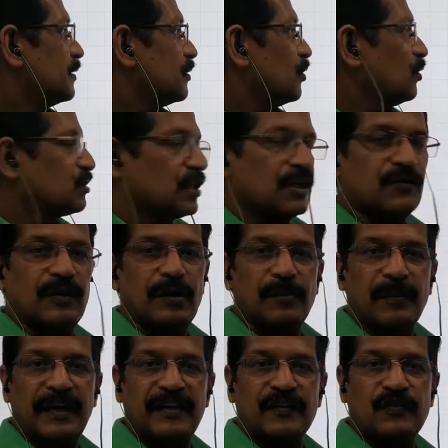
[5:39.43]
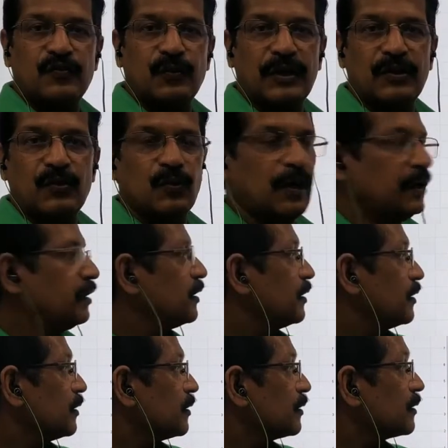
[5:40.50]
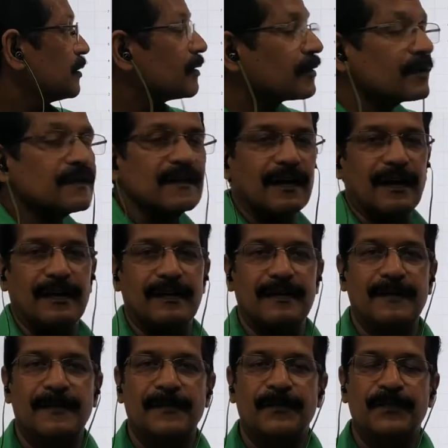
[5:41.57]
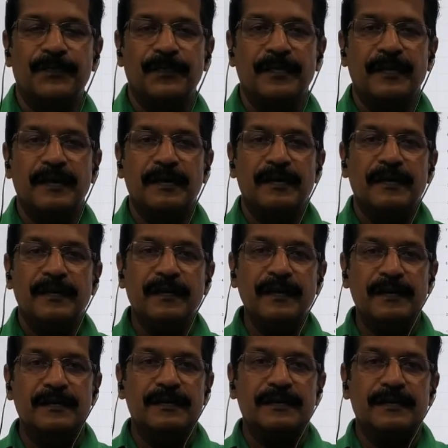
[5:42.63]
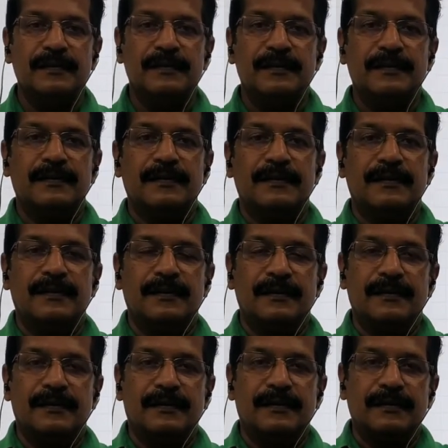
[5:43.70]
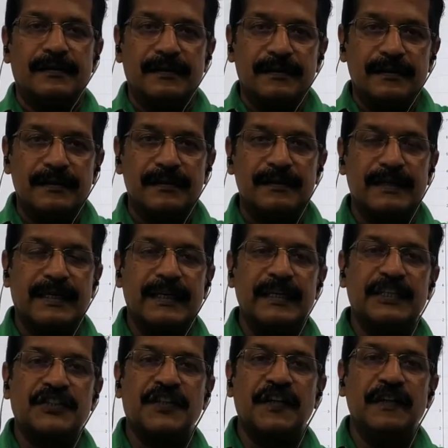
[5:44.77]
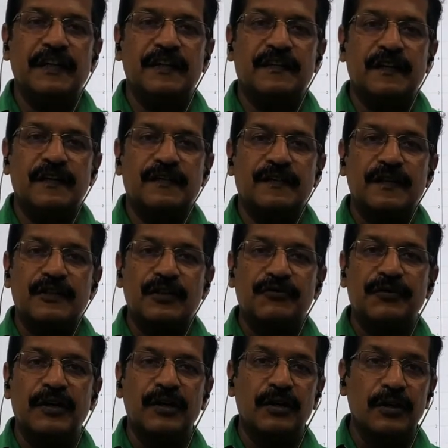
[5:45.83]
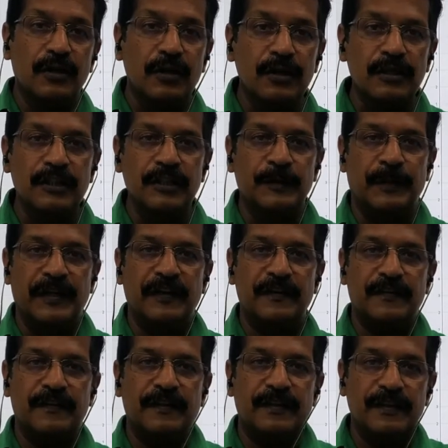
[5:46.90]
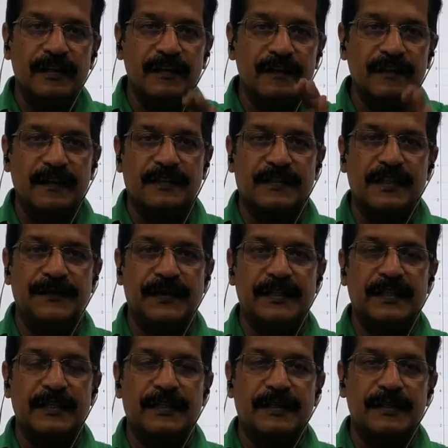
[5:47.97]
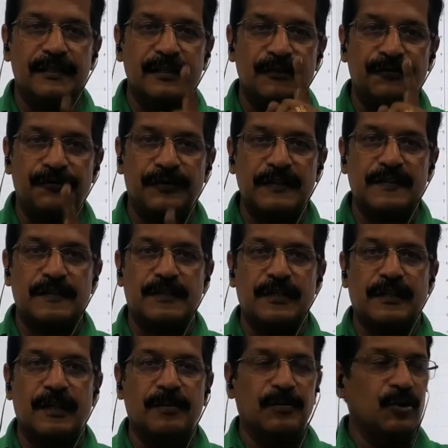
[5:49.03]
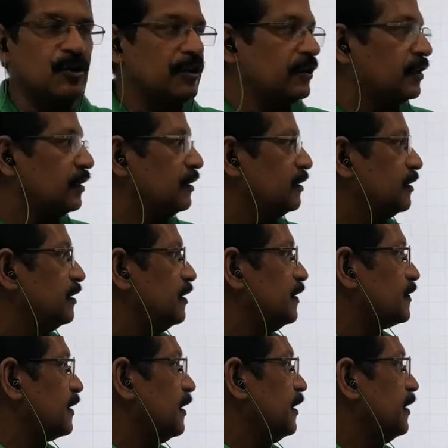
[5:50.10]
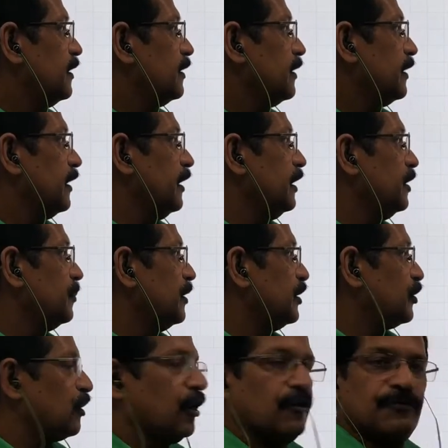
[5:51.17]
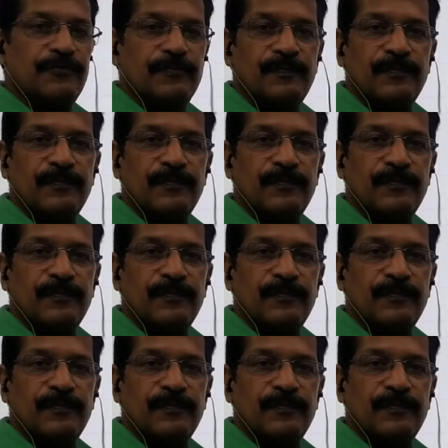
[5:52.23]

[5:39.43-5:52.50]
Closed interval -1, 1 cross R. Here the collection is a set of all ordered pairs in such a way that the first component is an element of